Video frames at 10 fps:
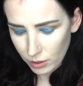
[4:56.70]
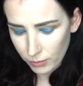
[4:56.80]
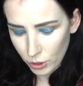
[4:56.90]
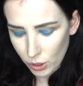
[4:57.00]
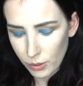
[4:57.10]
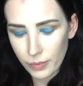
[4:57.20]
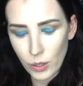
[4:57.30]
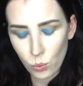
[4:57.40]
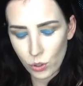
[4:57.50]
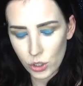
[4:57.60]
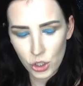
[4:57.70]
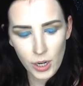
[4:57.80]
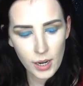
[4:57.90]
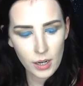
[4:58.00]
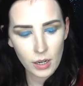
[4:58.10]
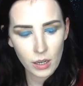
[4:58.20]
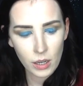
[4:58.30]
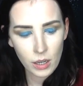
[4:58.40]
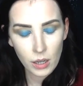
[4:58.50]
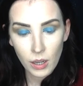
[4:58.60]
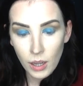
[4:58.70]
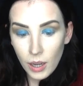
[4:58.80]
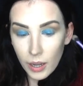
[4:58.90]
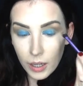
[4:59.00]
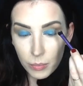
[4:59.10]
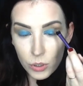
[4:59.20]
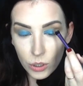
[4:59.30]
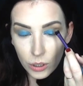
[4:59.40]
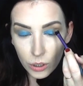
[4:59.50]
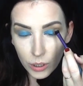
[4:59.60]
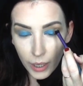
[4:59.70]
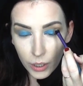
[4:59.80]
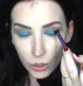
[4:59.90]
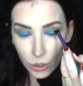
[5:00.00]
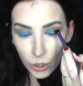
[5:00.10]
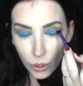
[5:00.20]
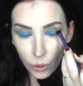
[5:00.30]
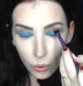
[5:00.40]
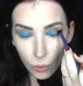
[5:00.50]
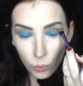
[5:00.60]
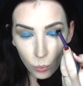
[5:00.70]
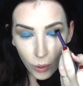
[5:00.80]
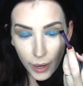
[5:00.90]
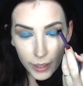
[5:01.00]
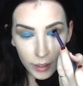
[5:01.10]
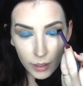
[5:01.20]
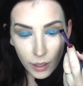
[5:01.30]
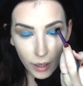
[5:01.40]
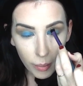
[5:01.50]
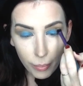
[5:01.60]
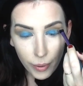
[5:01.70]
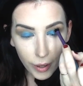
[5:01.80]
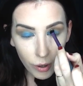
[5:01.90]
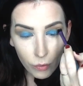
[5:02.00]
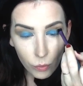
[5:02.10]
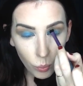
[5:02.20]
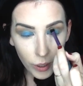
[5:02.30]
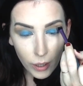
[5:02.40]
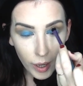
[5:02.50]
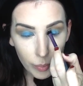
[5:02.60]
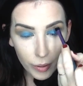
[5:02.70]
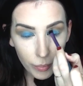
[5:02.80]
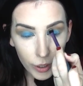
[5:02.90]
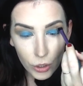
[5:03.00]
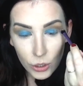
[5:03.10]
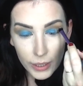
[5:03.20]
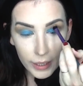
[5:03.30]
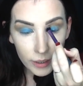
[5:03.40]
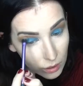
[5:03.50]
I'm going to go in with that orange shade. And I'm just gonna kind of go right above where I put my green.